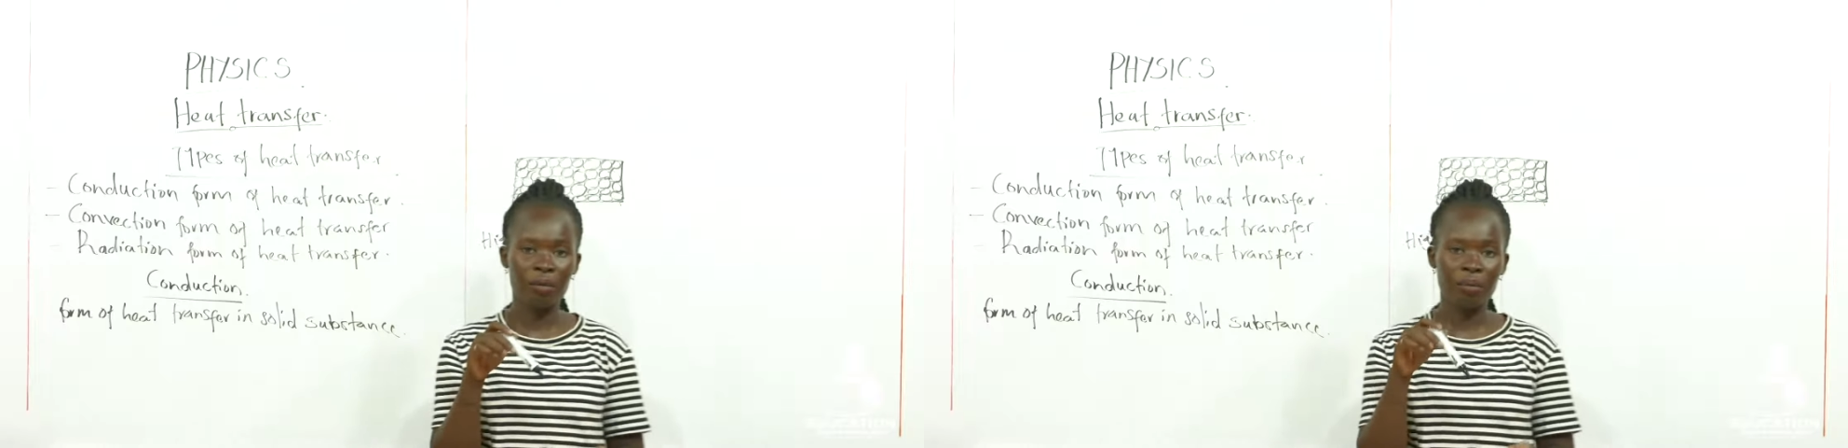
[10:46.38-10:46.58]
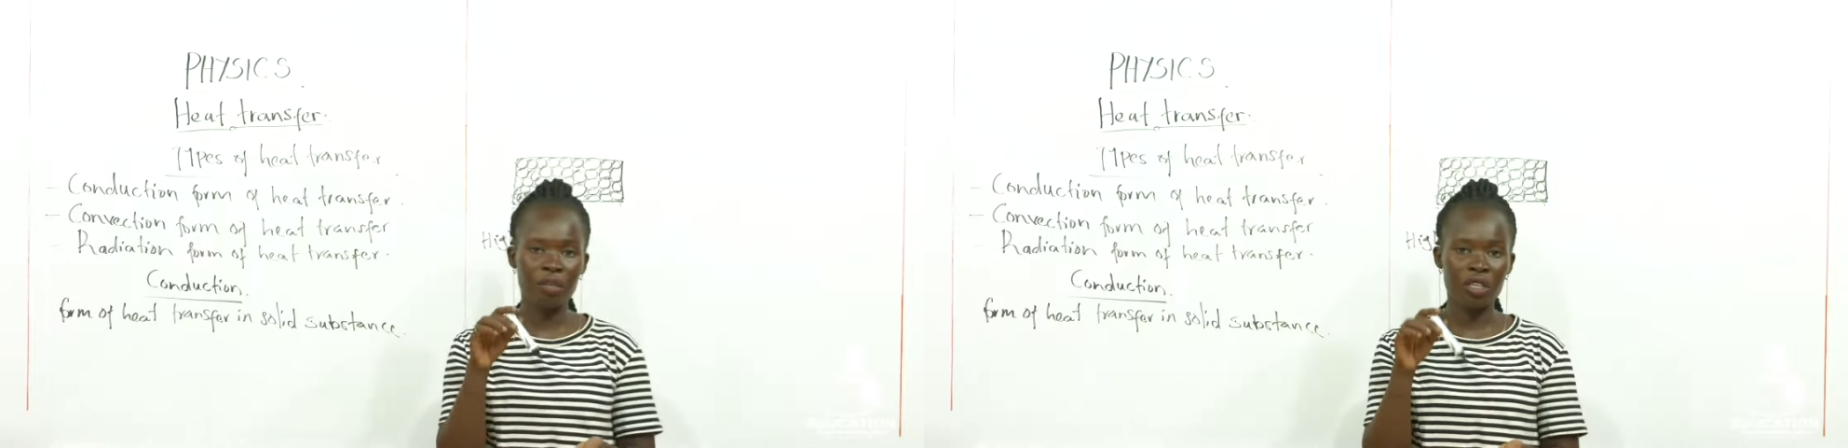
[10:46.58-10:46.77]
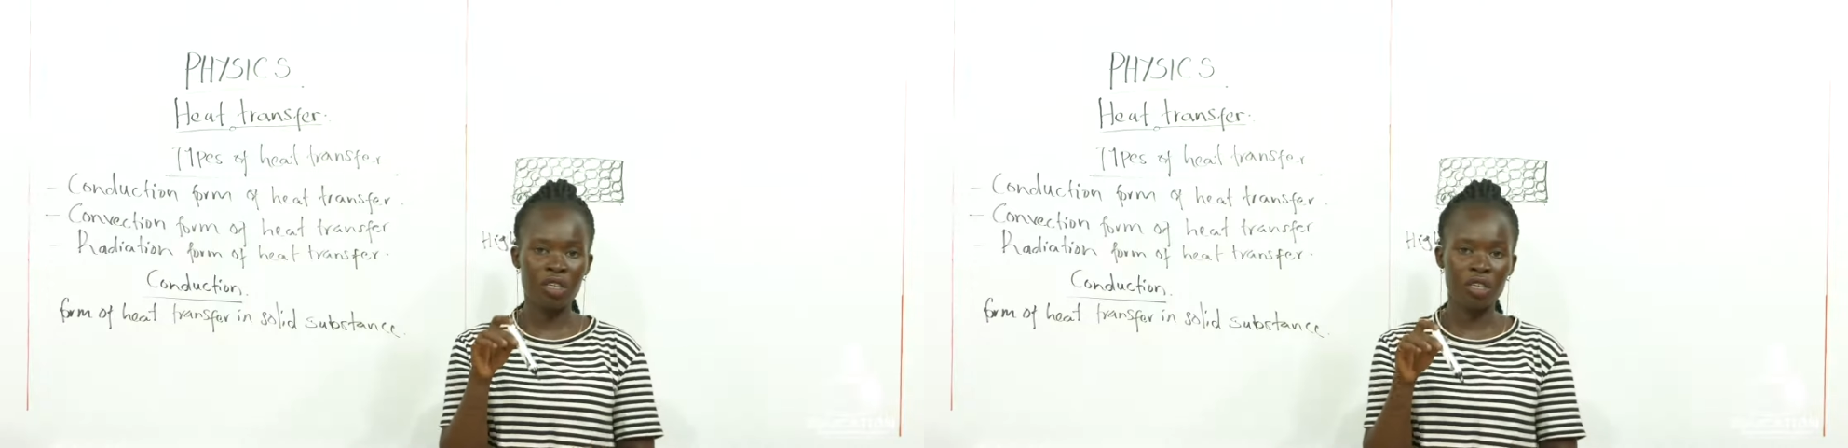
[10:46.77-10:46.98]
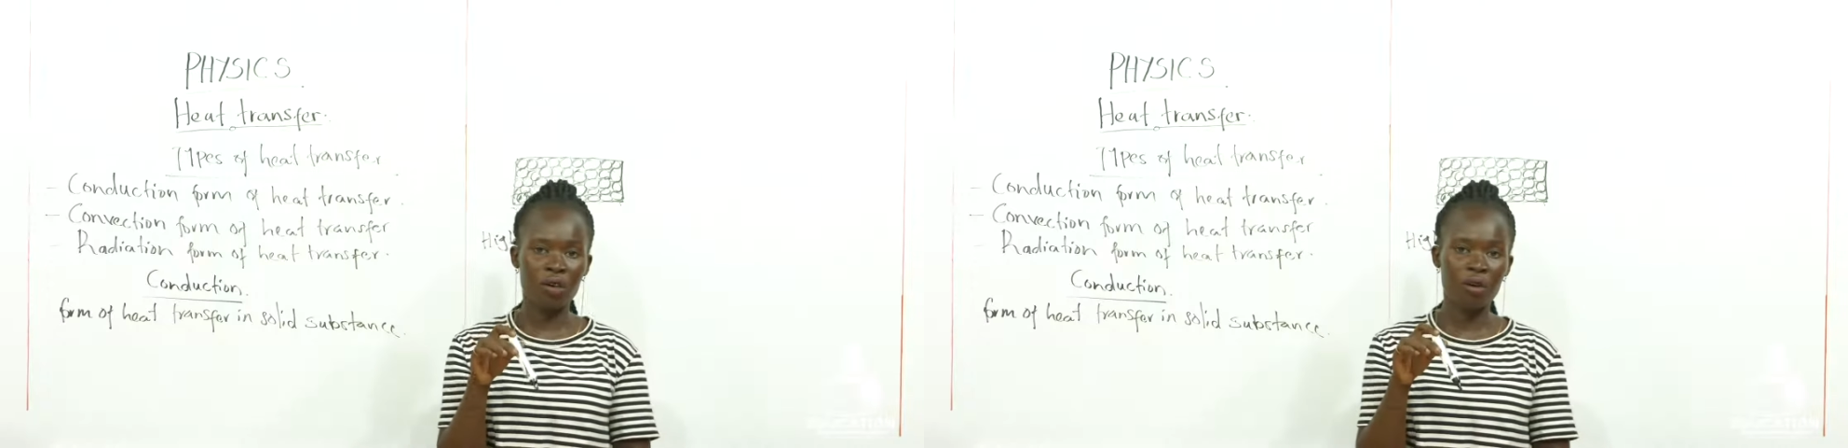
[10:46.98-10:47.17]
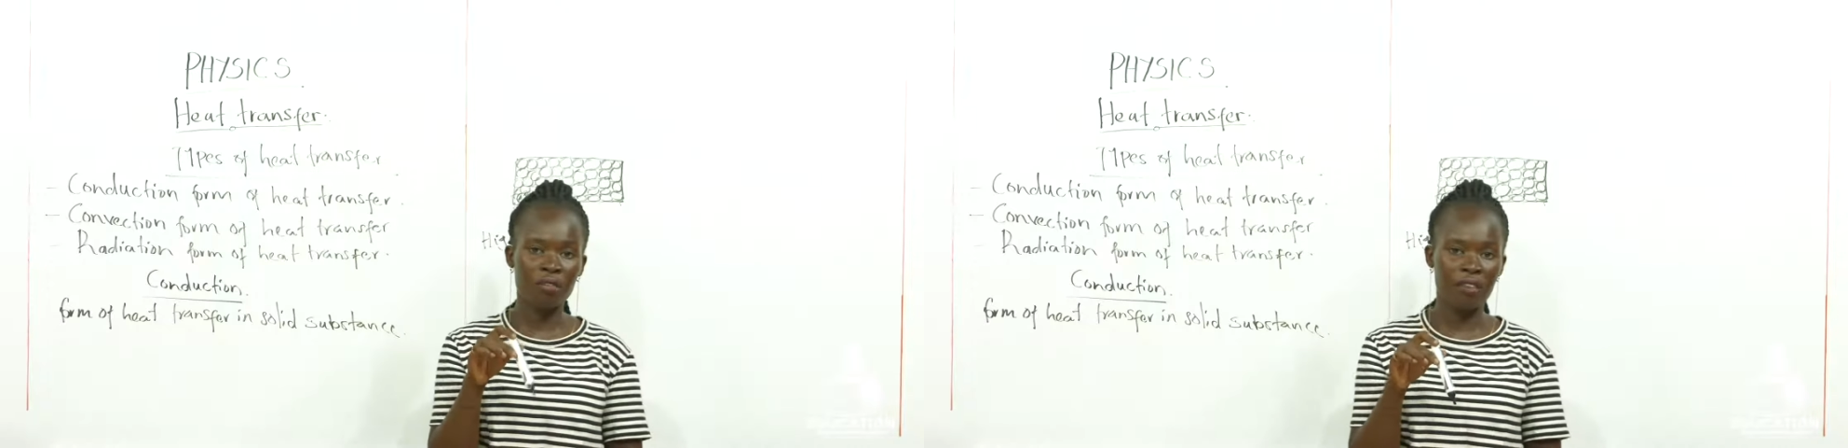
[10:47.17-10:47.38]
put it in
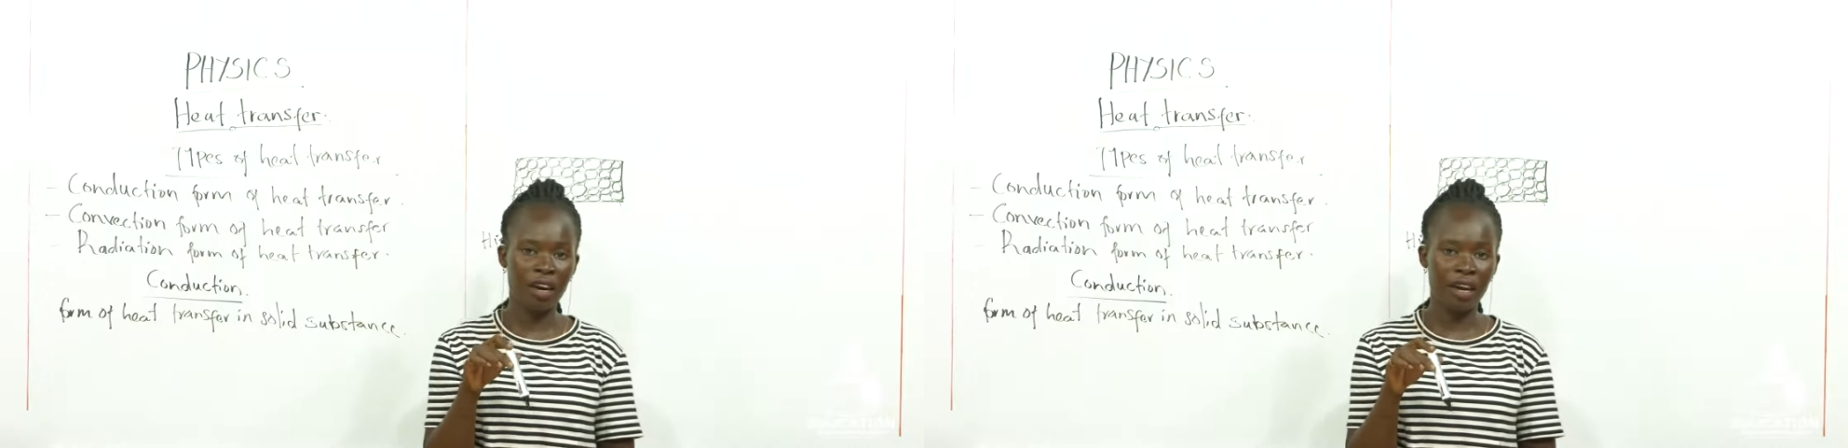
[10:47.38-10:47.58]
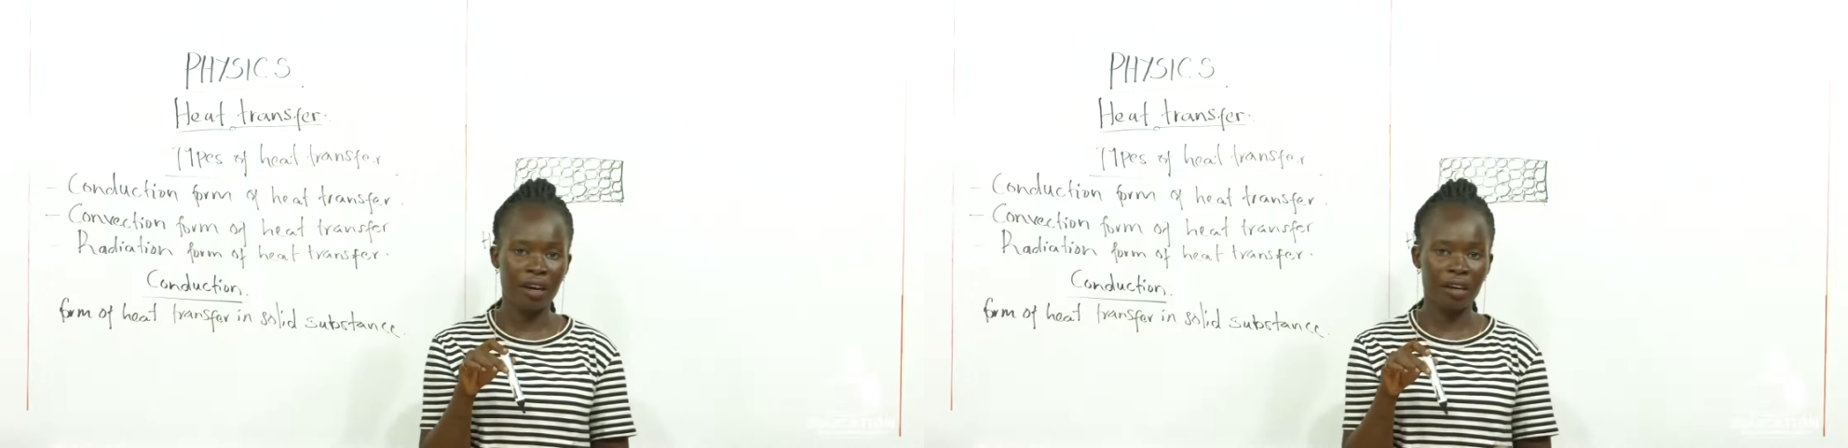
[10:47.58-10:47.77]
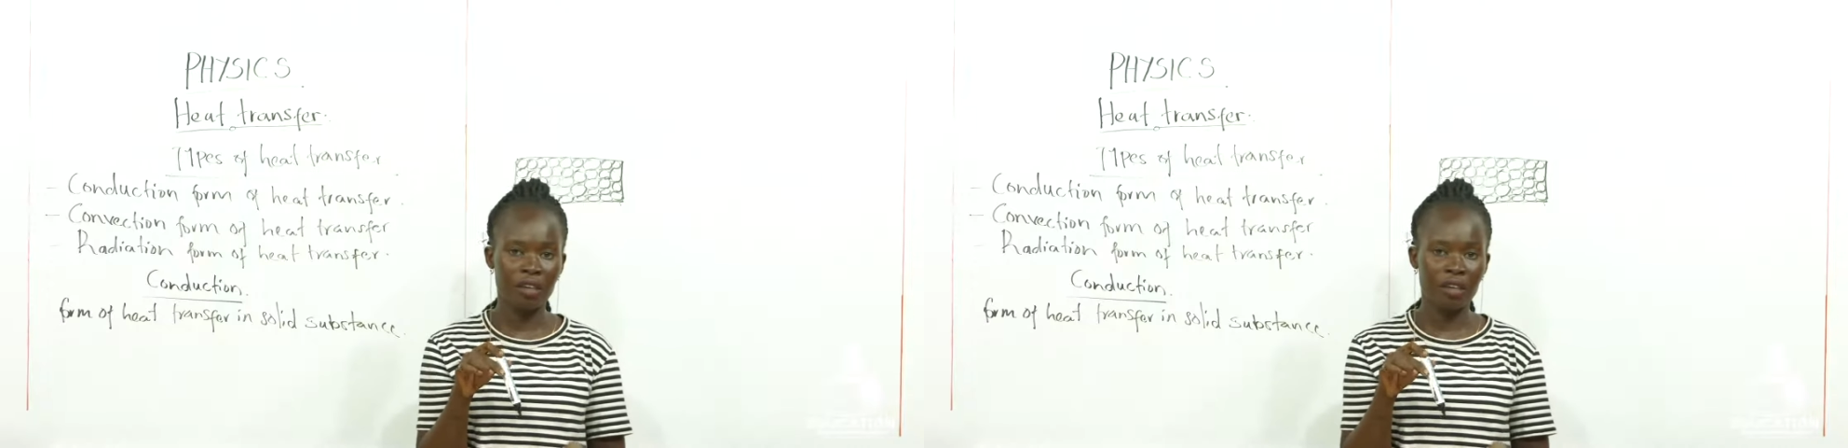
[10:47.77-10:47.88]
on fire.